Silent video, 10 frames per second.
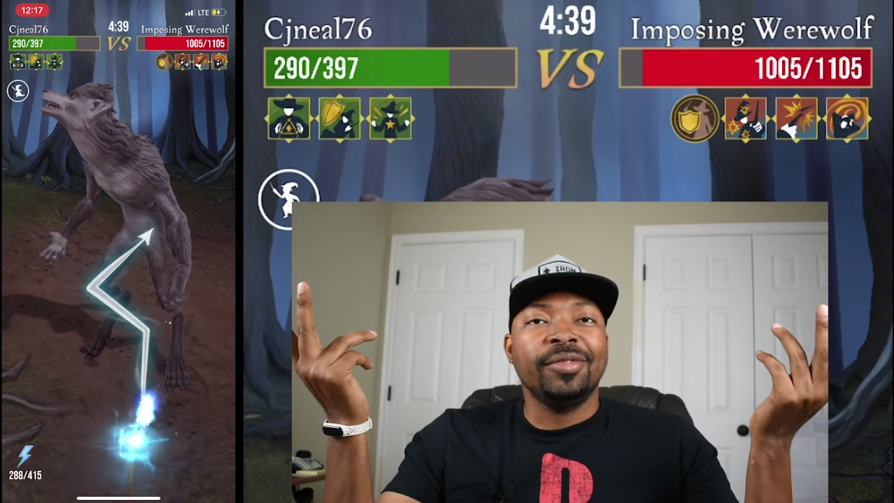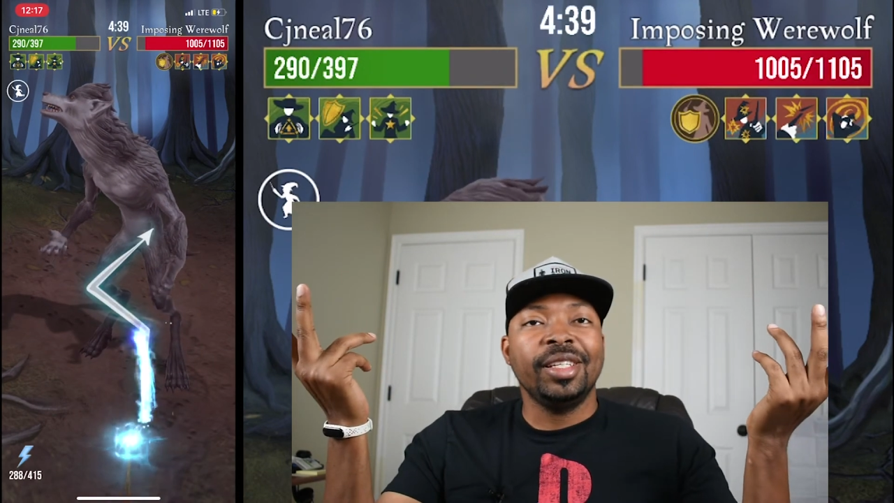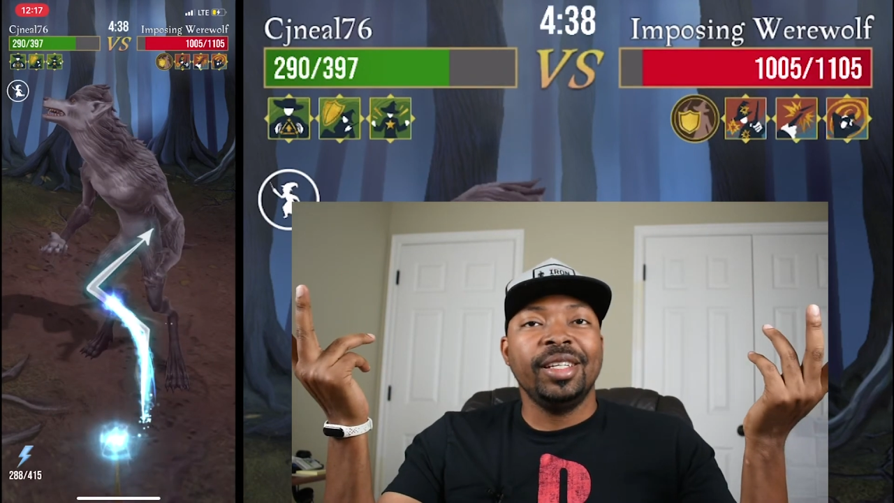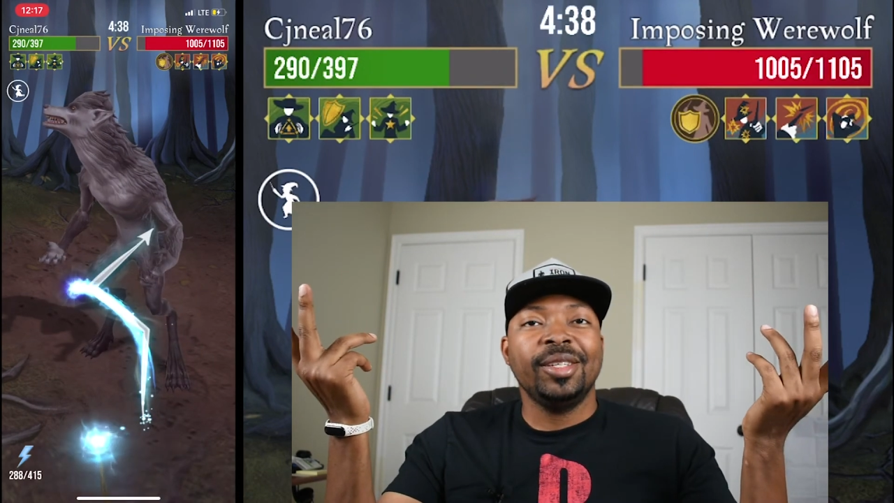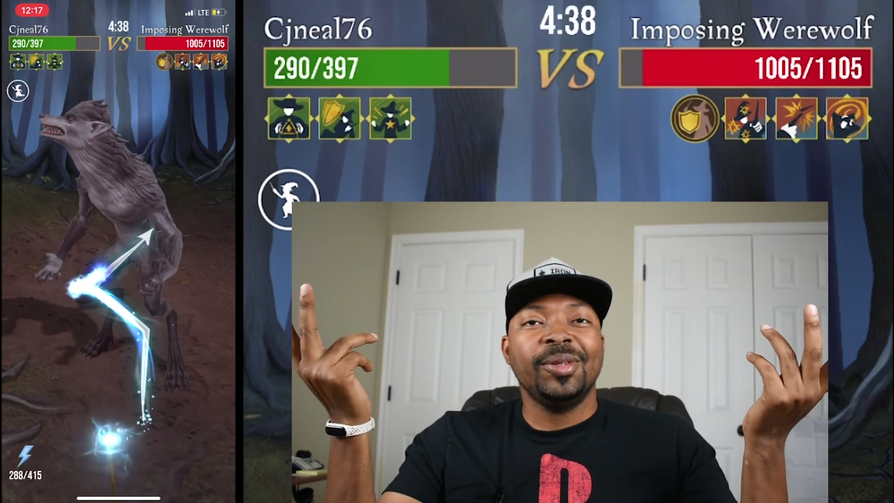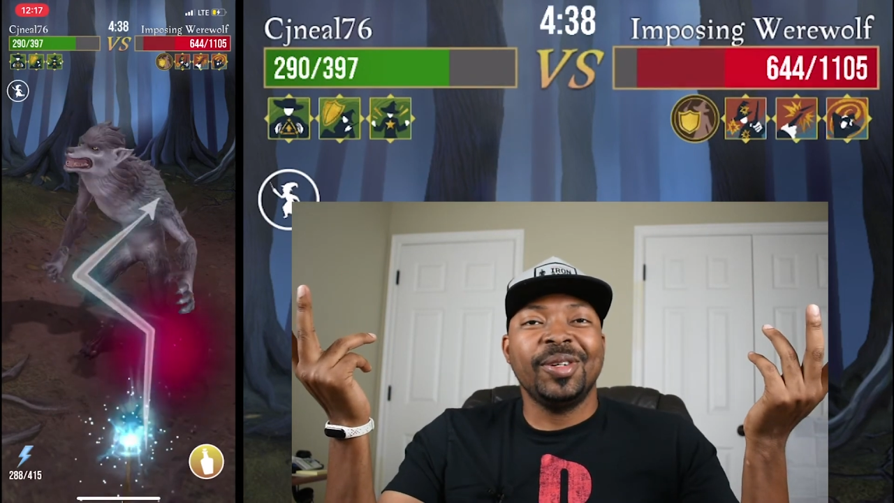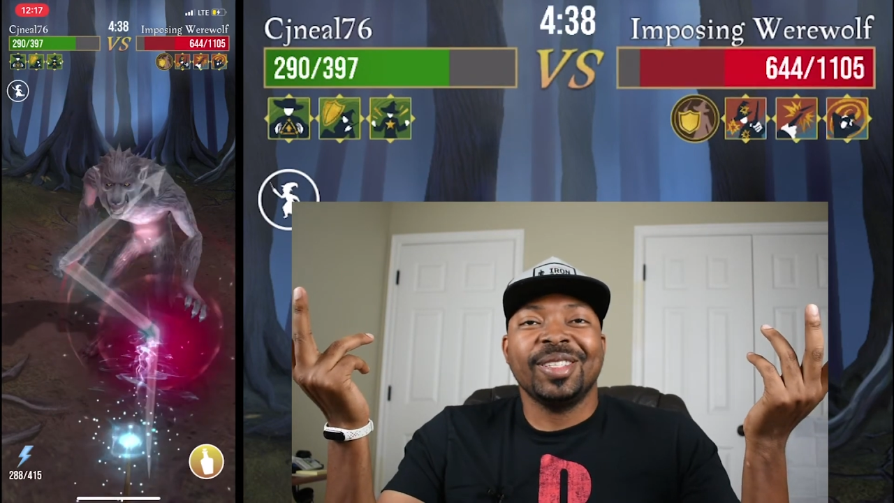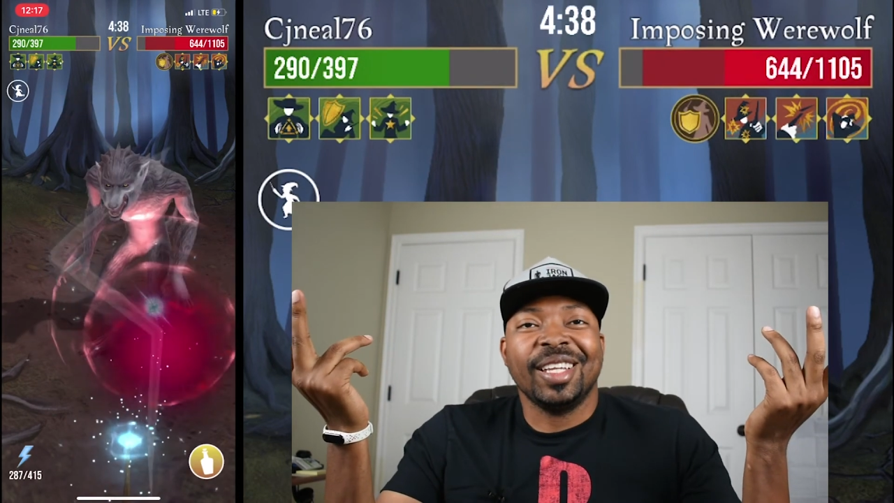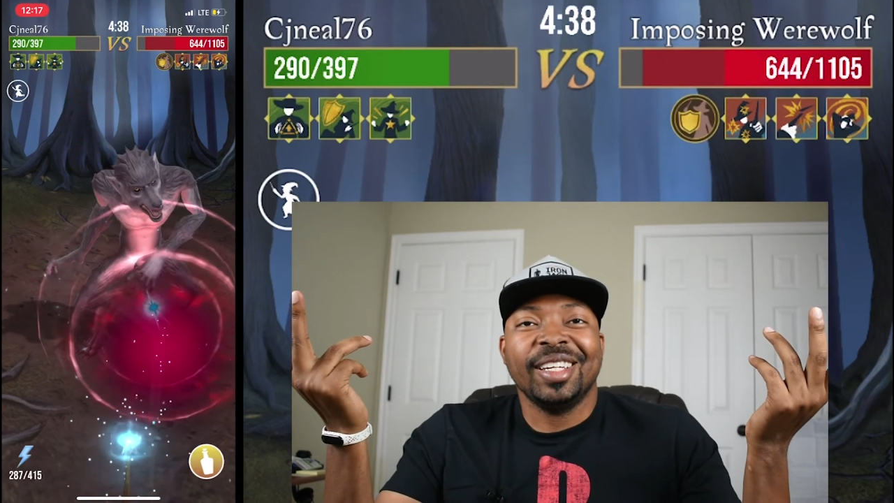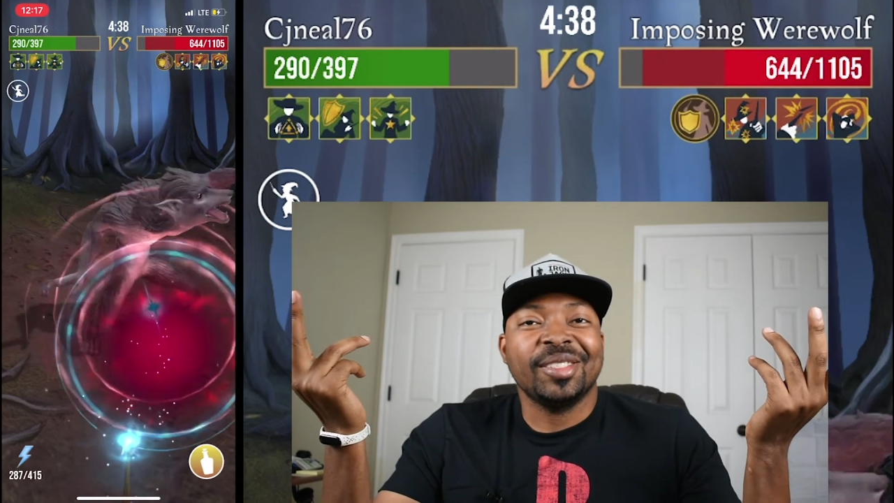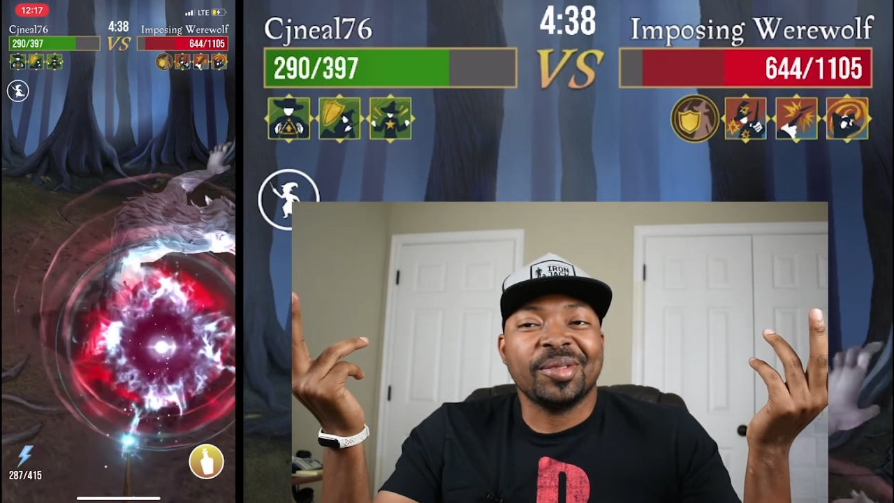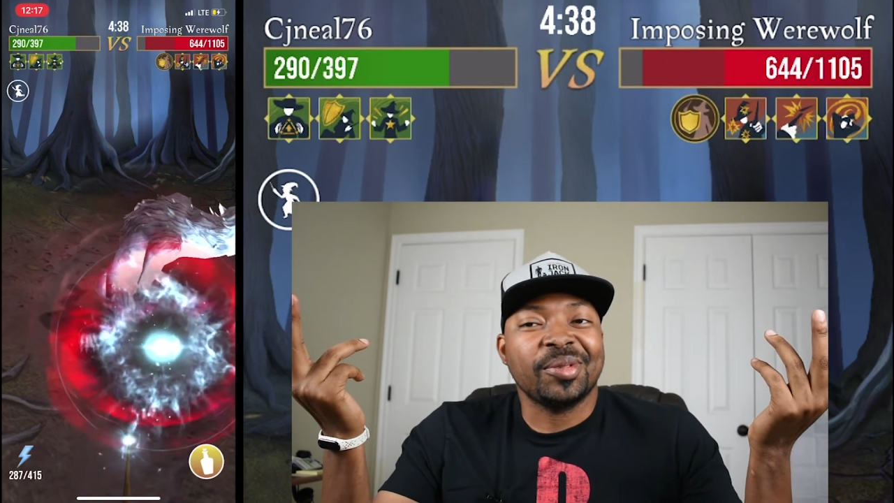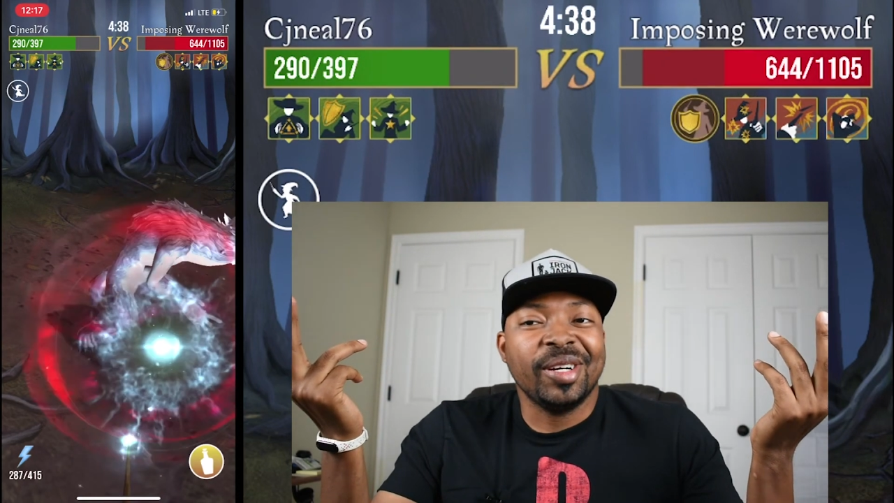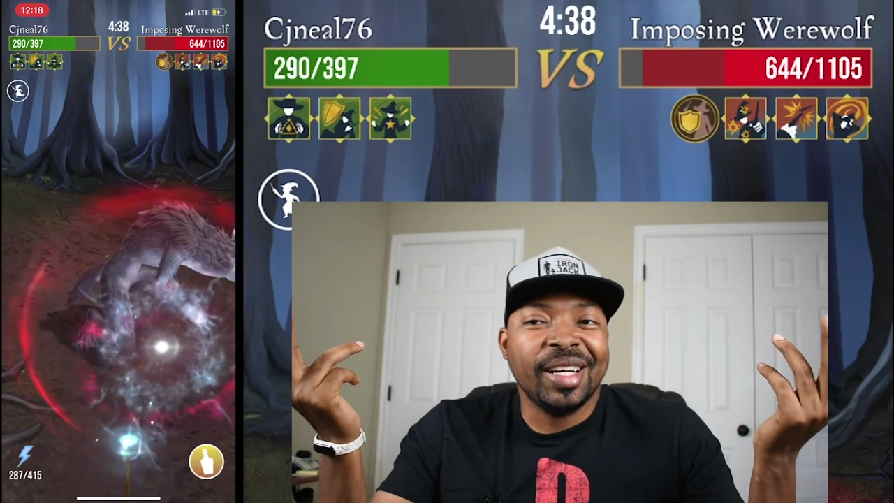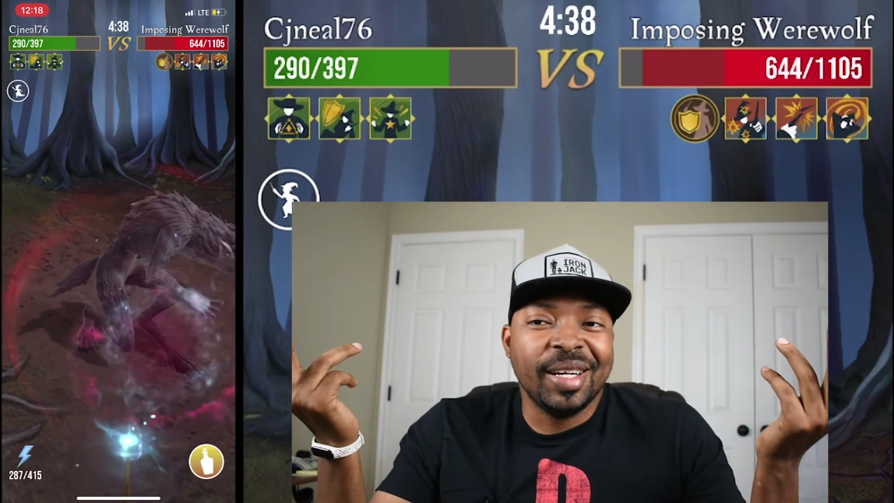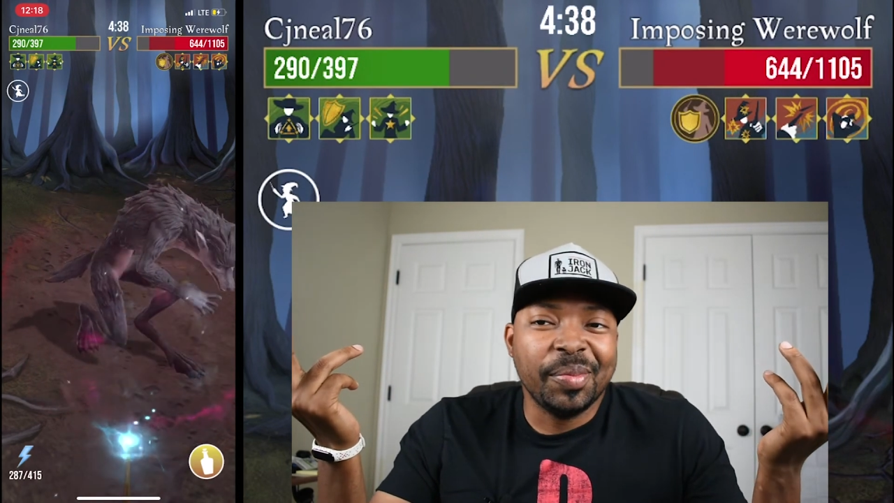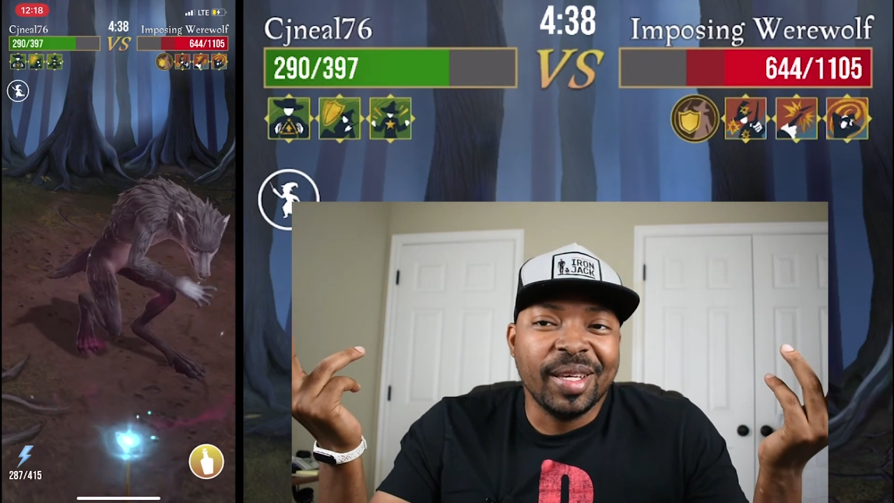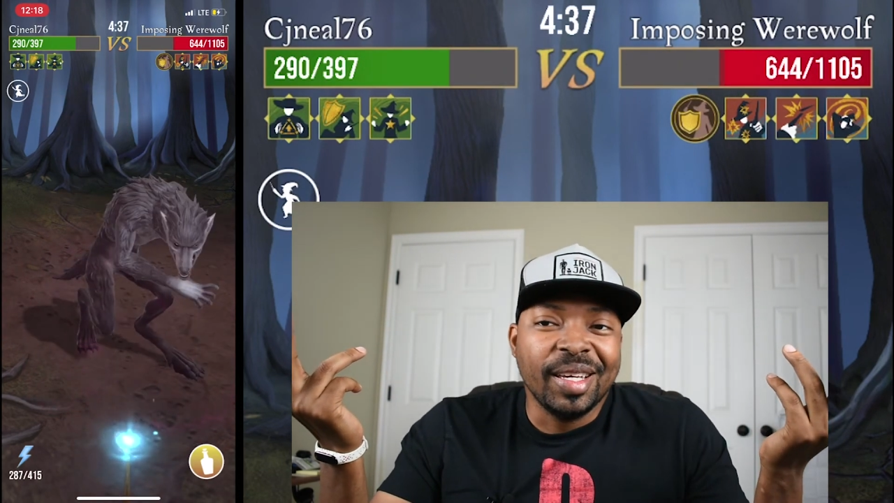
video, like and subscribe.